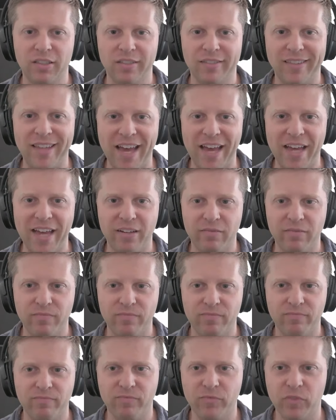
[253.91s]
that
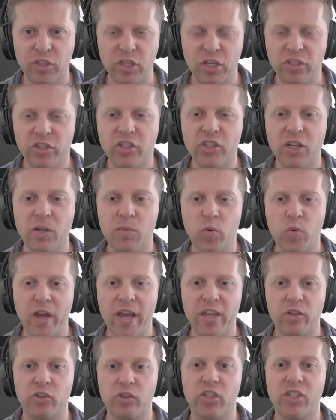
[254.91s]
in some
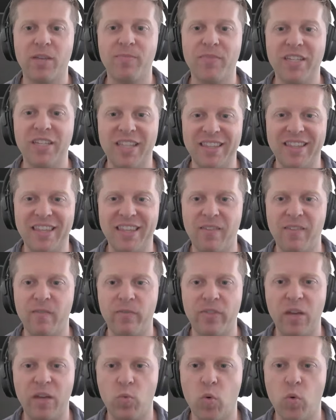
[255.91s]
way there's something that
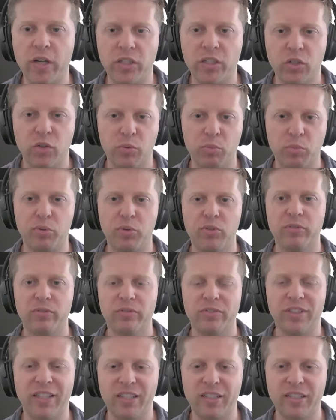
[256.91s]
they want to improve,
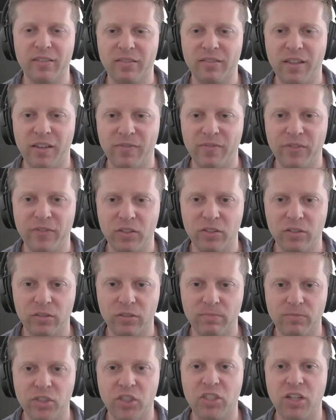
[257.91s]
or they
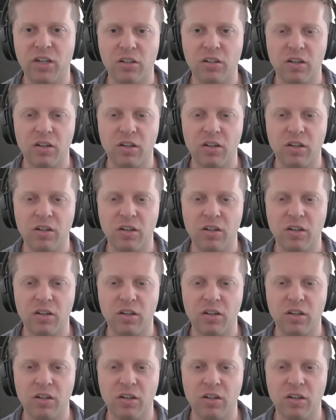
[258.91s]
feel stuck